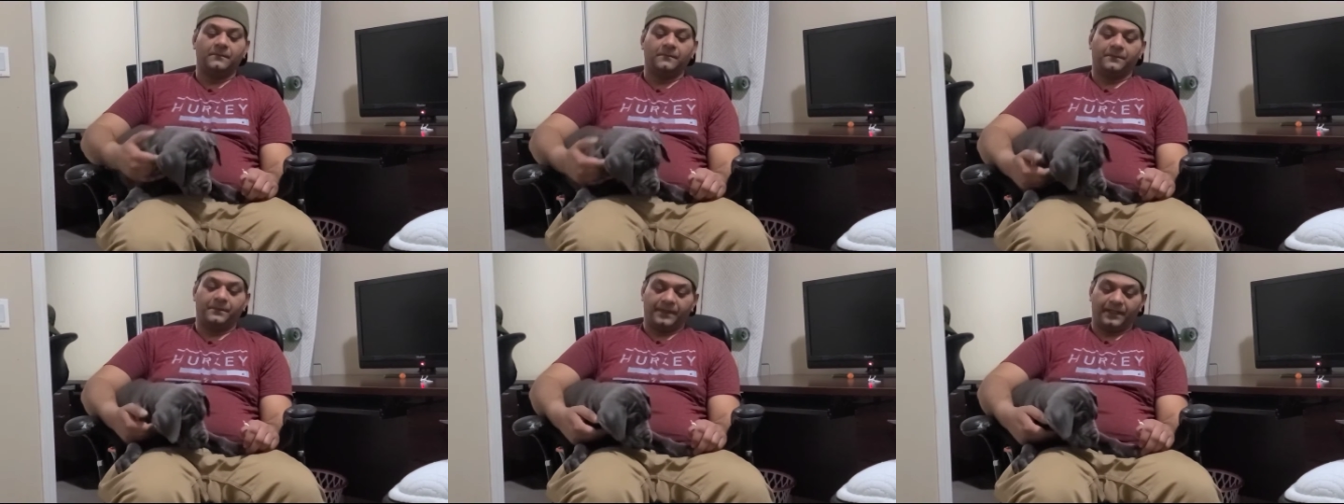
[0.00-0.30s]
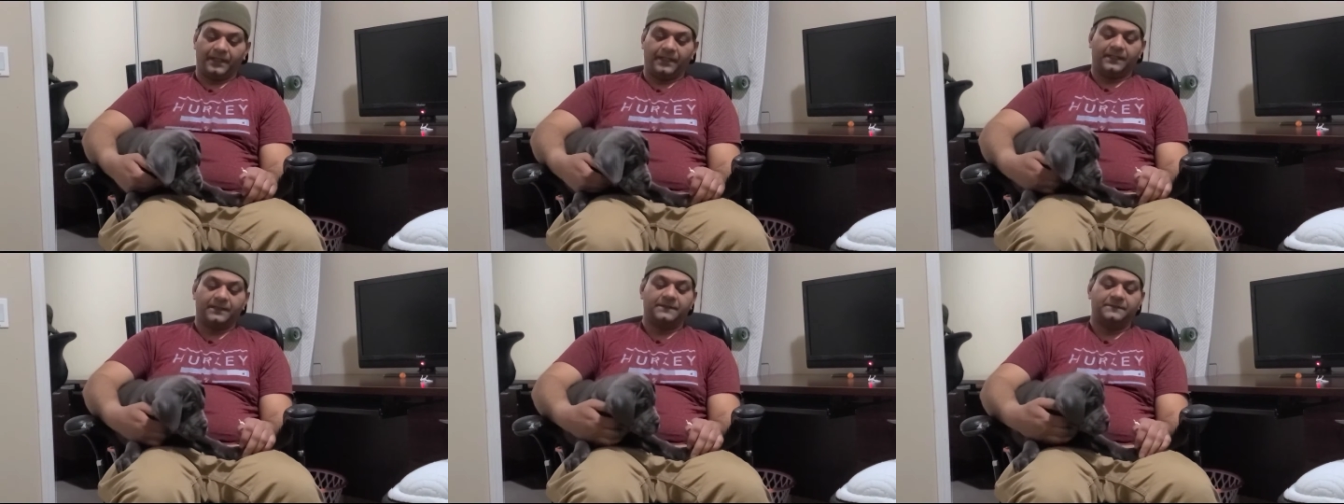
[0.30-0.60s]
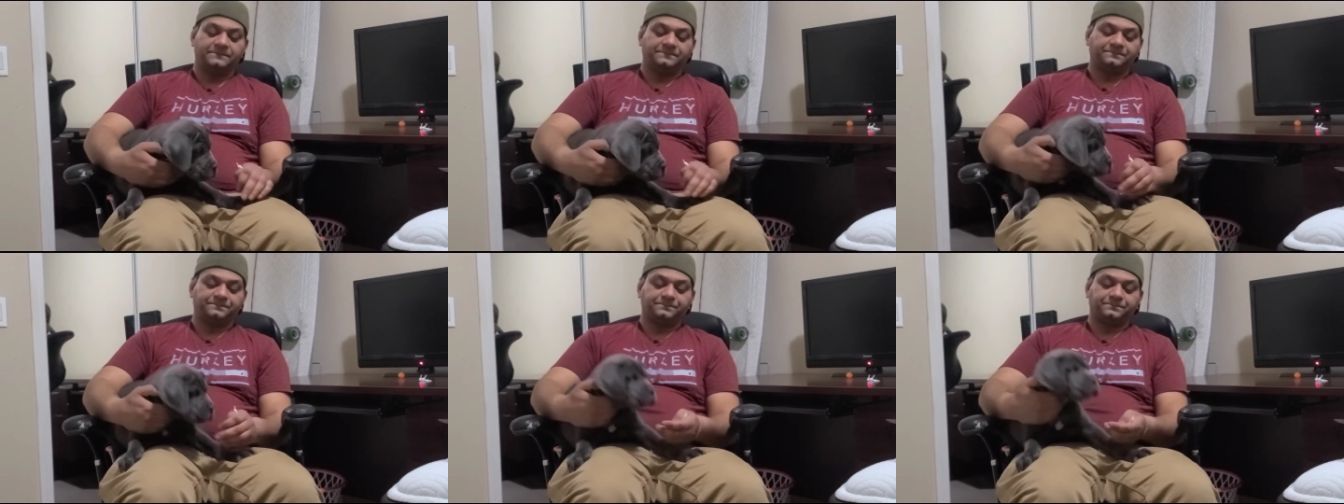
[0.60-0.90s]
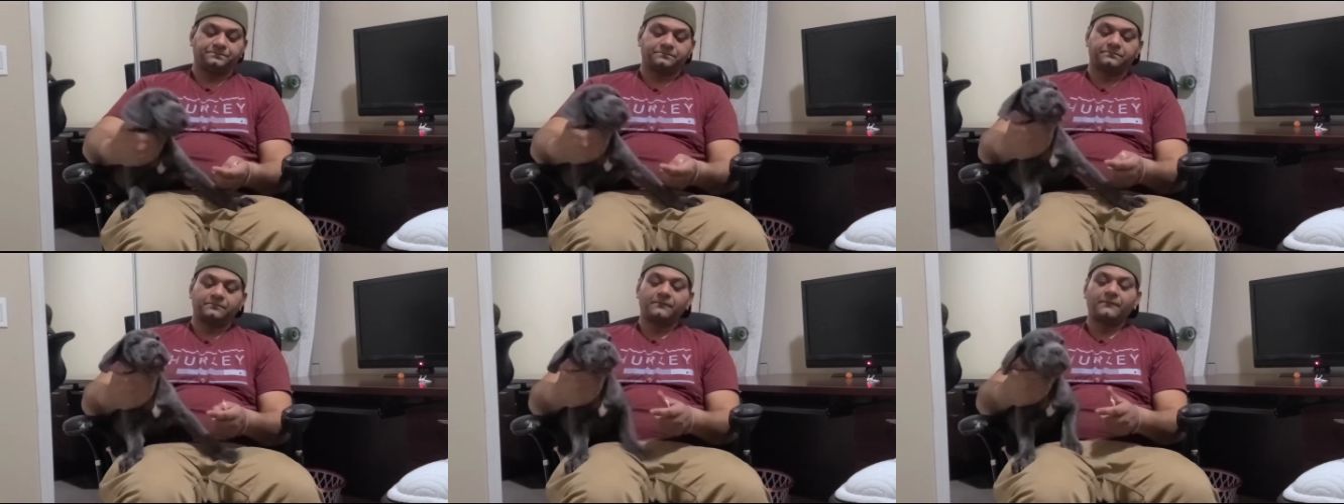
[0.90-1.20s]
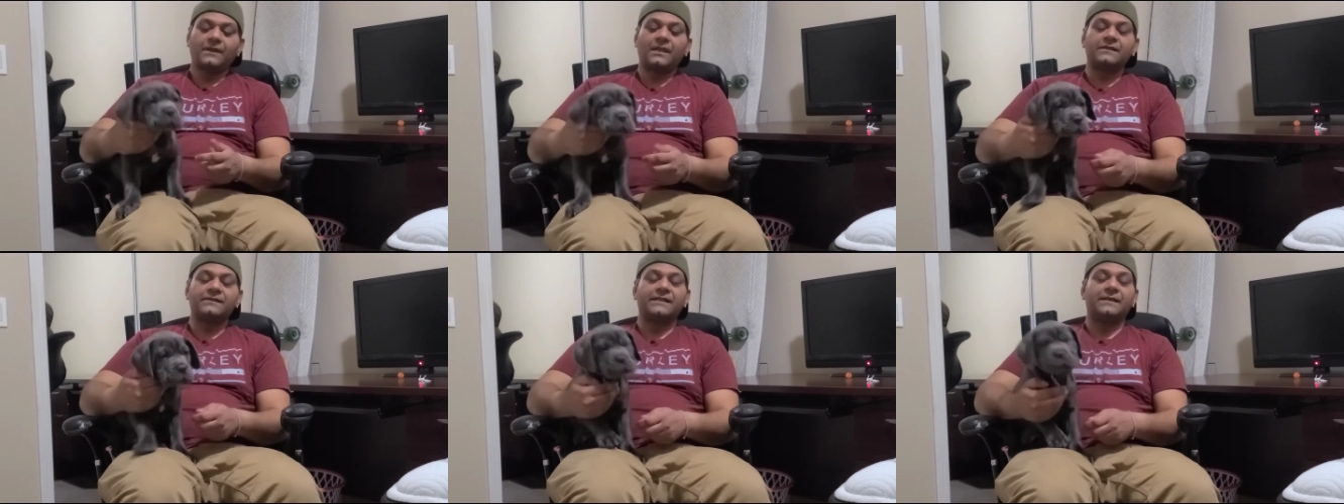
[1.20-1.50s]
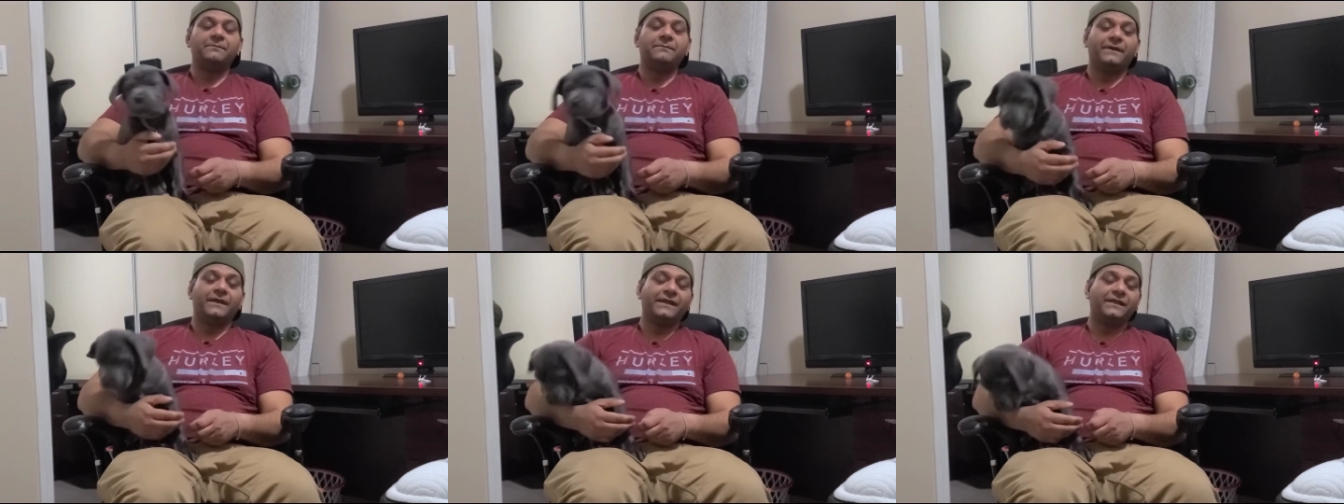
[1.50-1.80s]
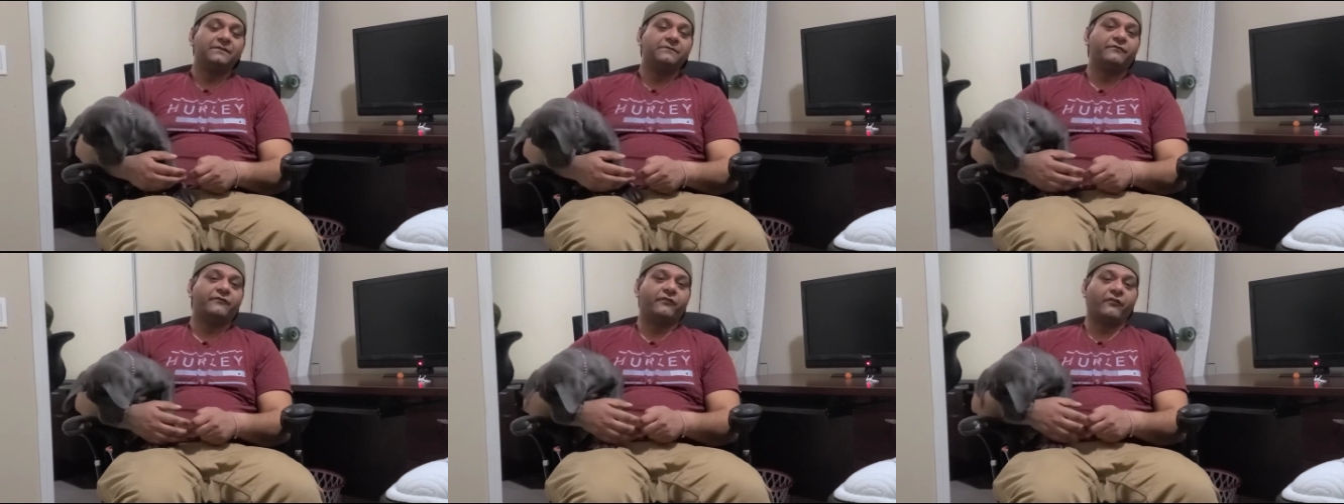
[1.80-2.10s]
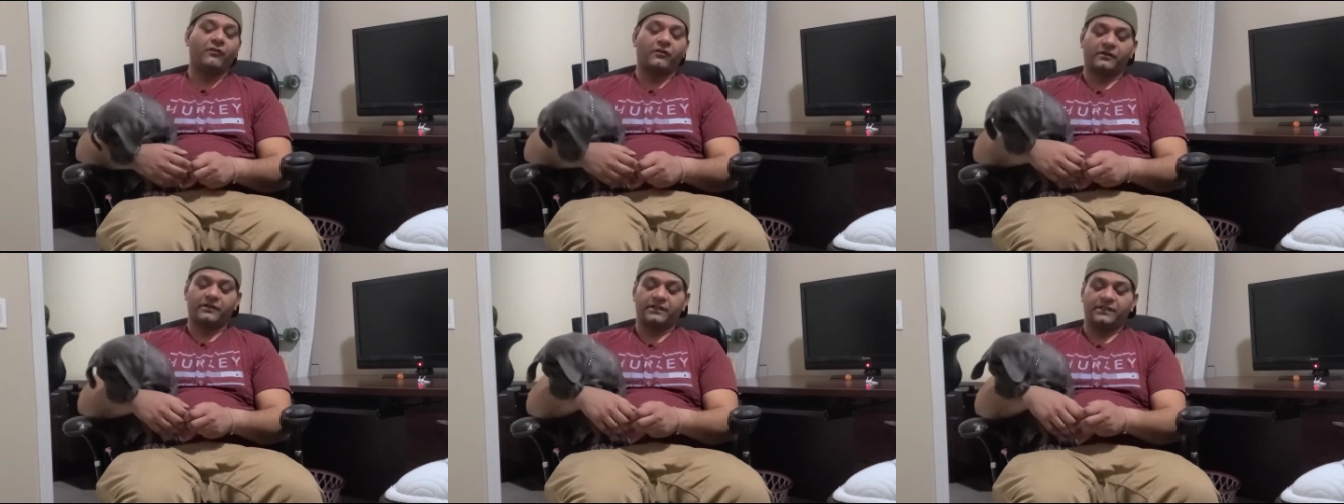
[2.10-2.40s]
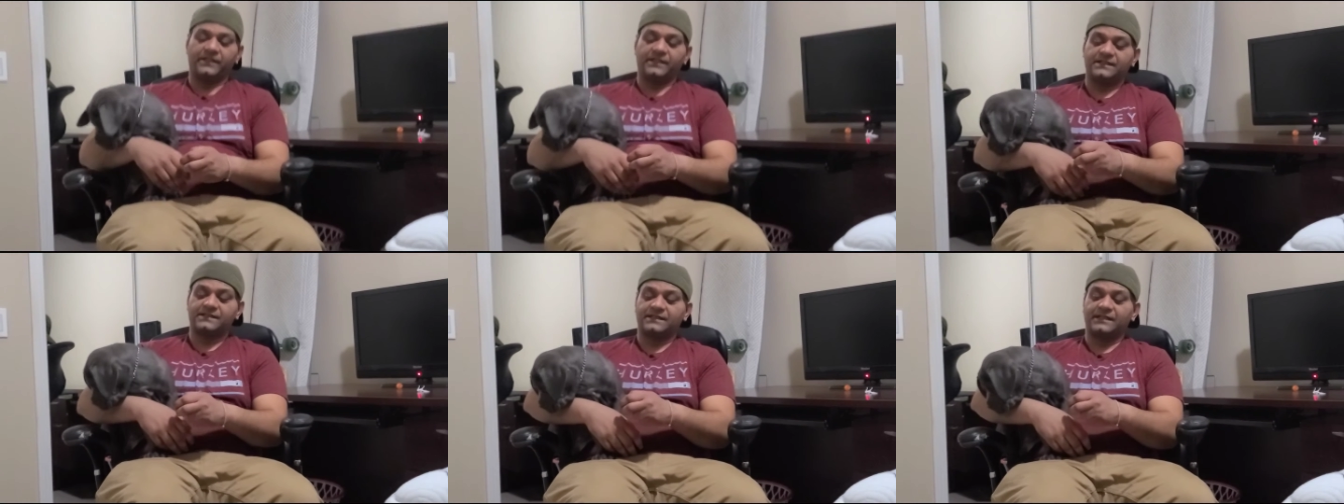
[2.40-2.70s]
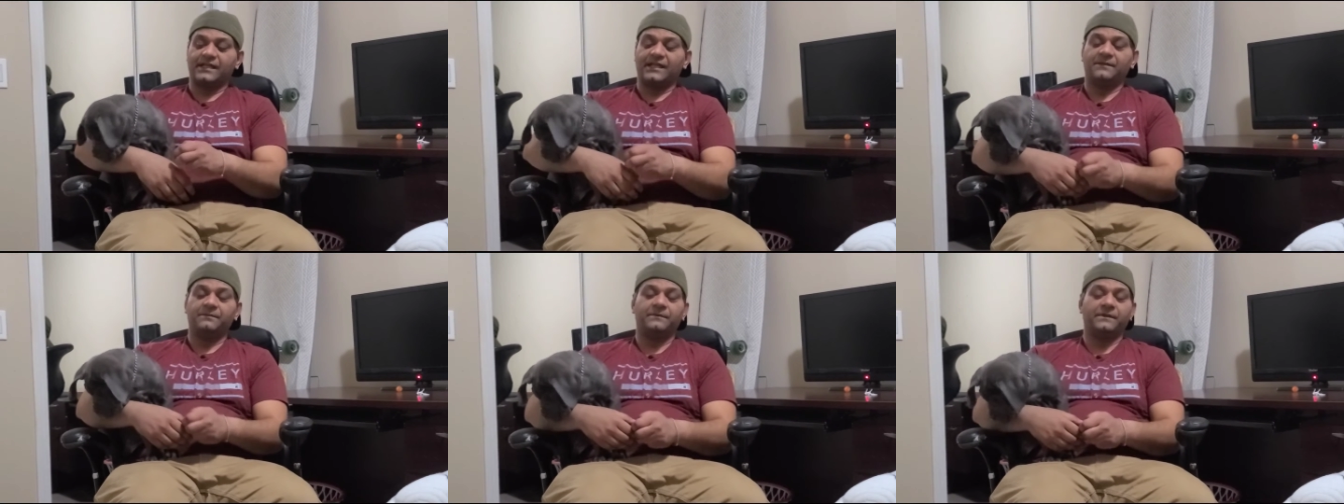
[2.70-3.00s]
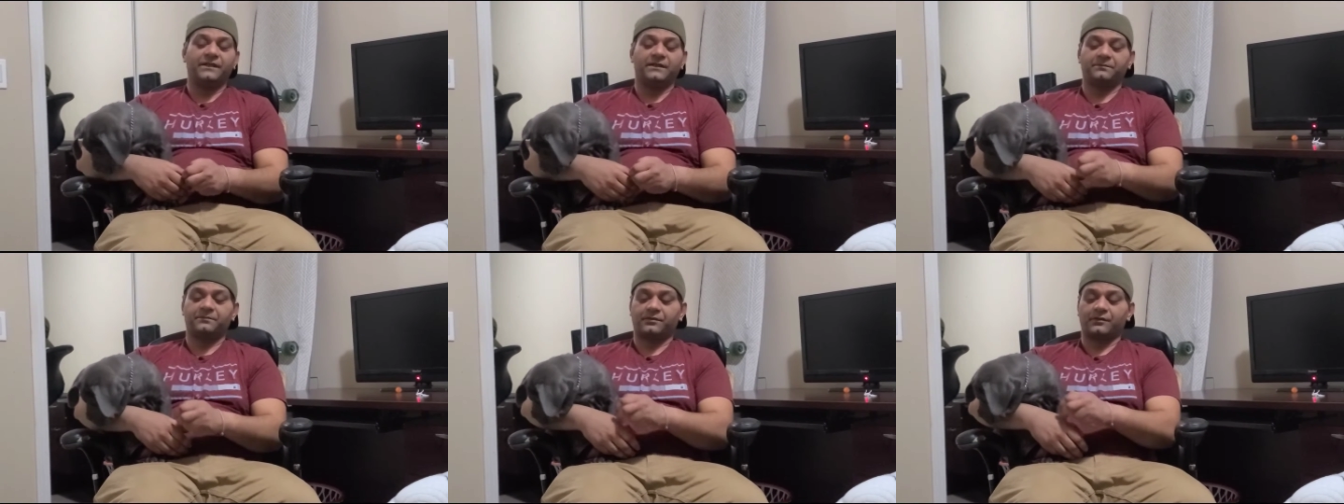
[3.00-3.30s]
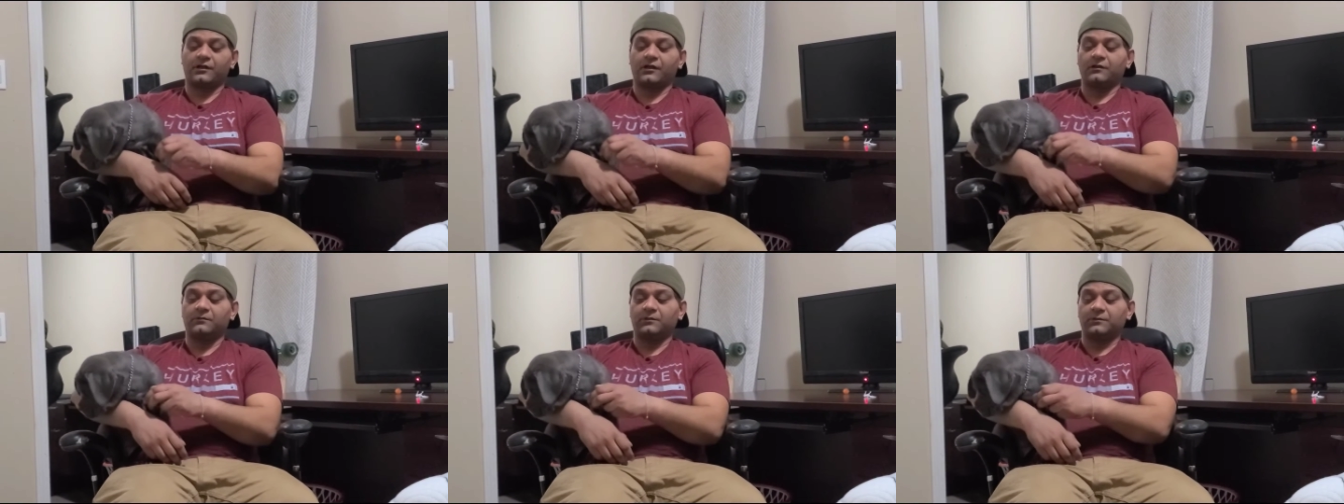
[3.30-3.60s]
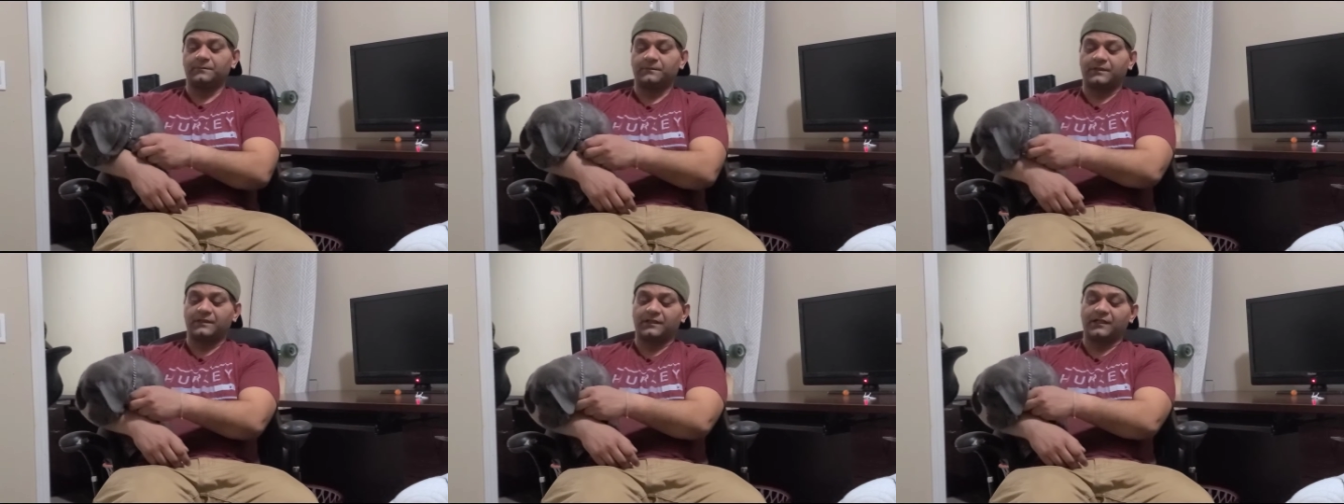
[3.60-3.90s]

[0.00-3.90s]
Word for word: But the main focus and main problem